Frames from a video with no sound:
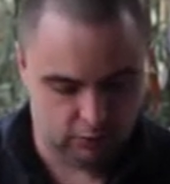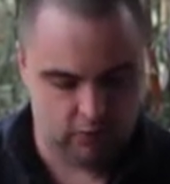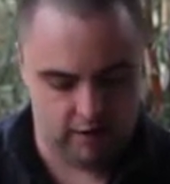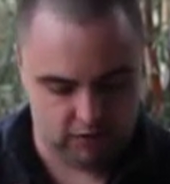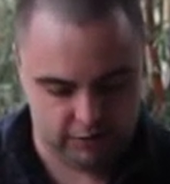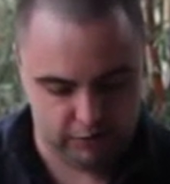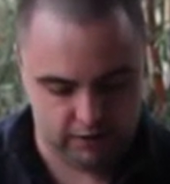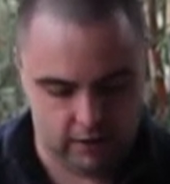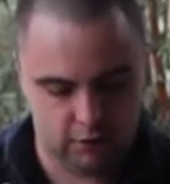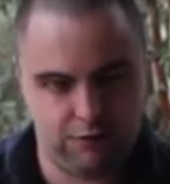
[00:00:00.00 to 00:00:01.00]
creates a different
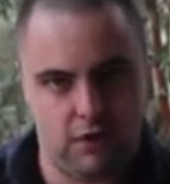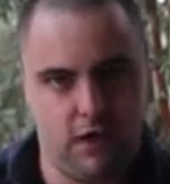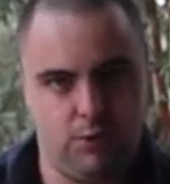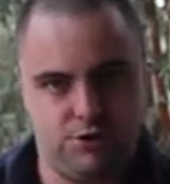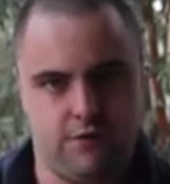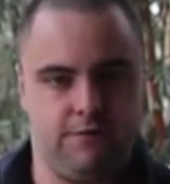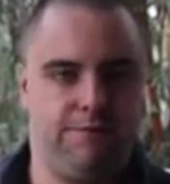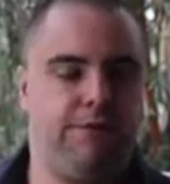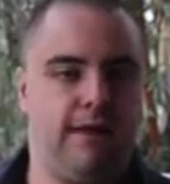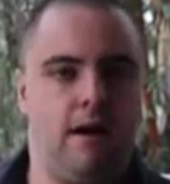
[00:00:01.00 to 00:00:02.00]
color of light which doesn't
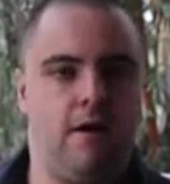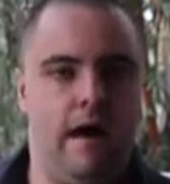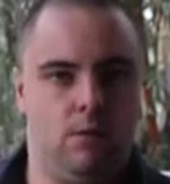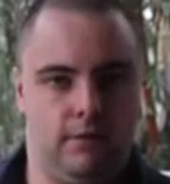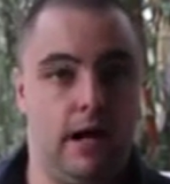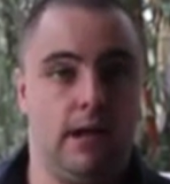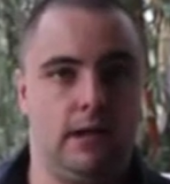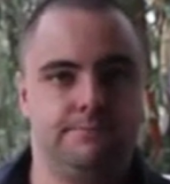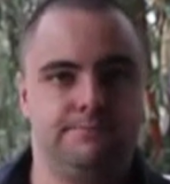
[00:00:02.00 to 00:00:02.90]
flare out color.